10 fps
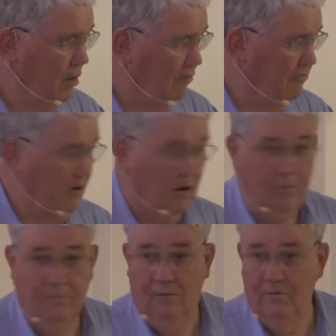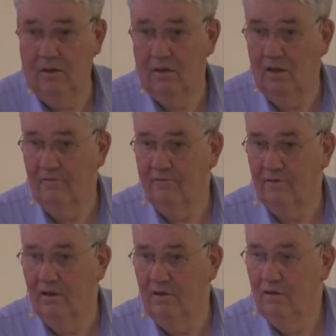of our public
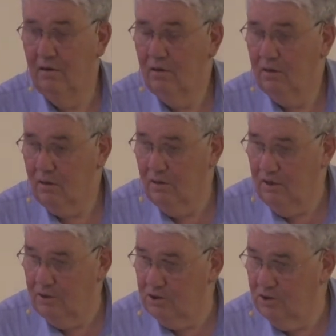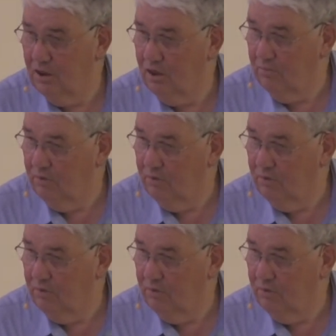life and condition it, and